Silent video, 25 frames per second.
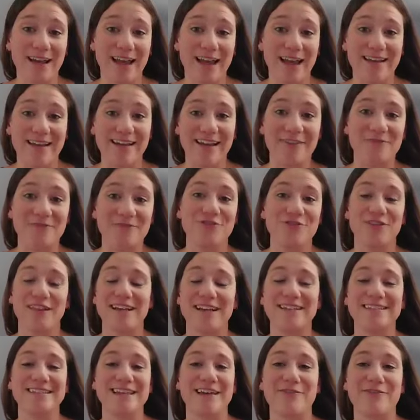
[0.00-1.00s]
again after
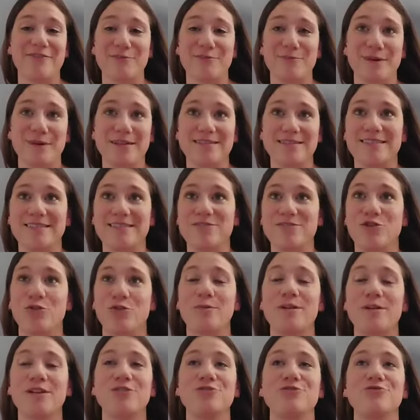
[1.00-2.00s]
like 7 months.
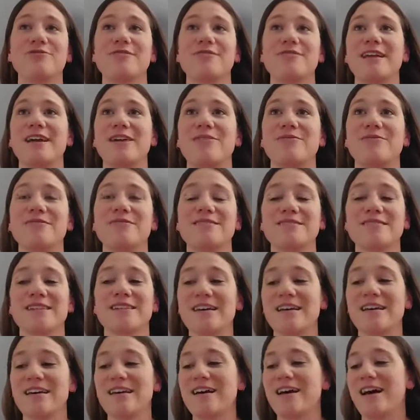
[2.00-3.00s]
Nobody knew that I was
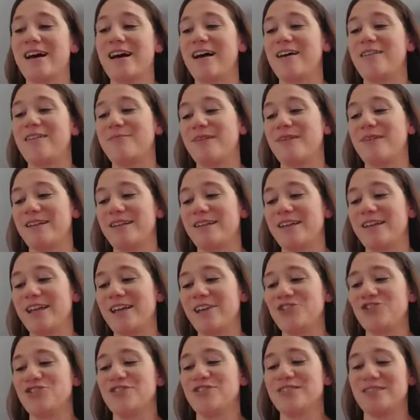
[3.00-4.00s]
on
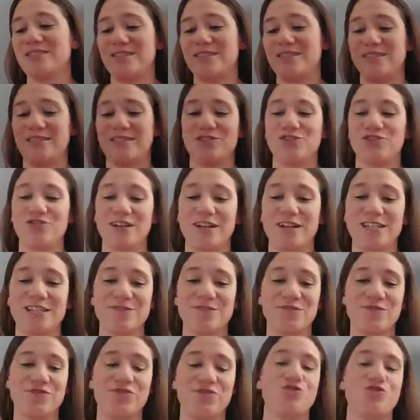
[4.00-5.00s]
medications and the
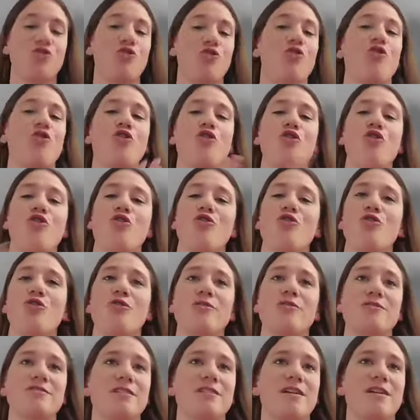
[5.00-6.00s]
transfer.
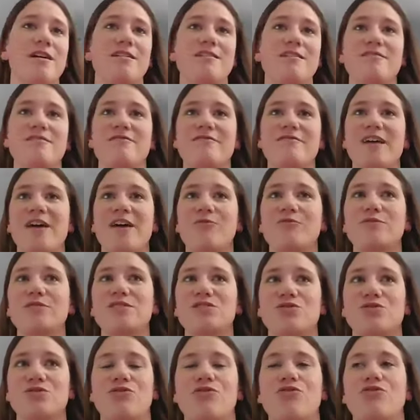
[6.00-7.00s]
No, none of that
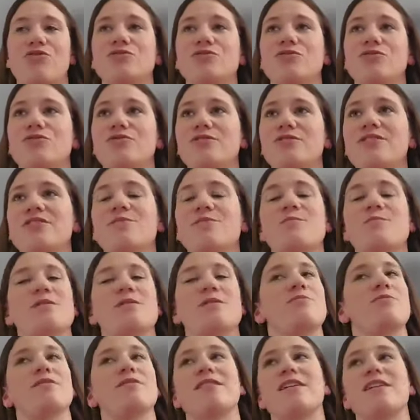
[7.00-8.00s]
was told. Only the
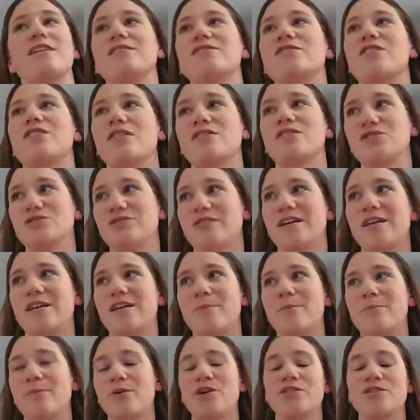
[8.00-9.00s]
people that I talked to, like
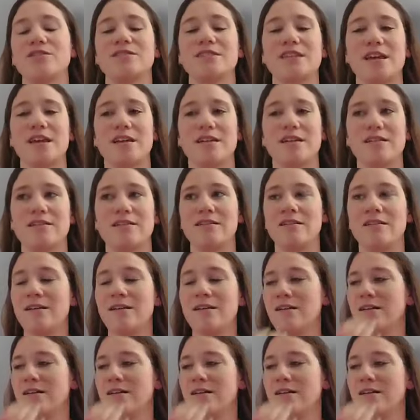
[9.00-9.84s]
in person,